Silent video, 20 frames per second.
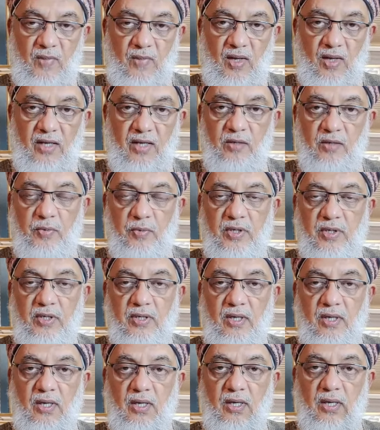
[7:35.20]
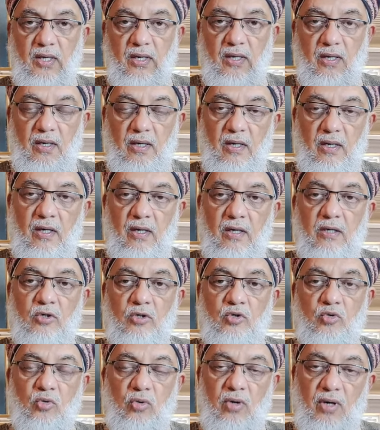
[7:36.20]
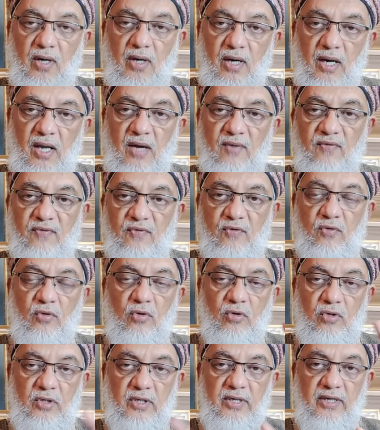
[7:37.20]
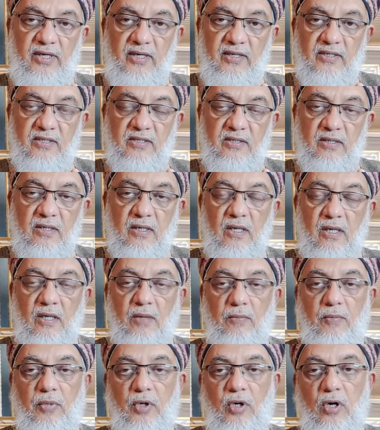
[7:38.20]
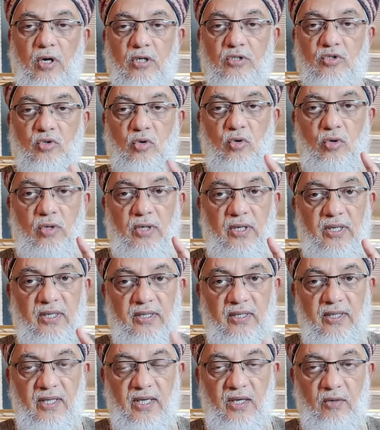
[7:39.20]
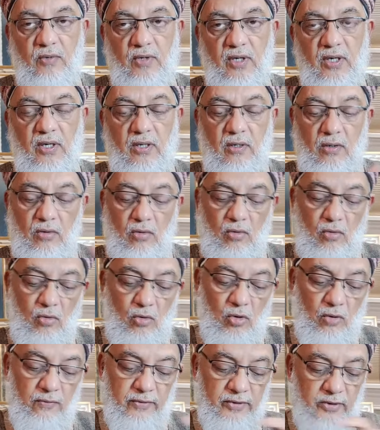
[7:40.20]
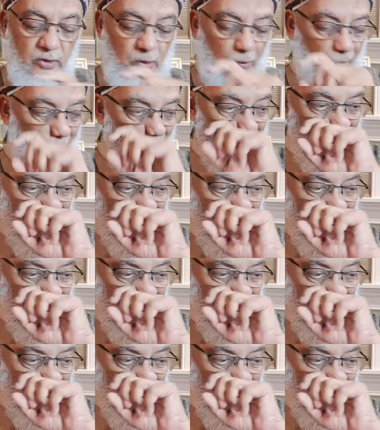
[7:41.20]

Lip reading: I repeat, learn to love good deeds because only they will go with you.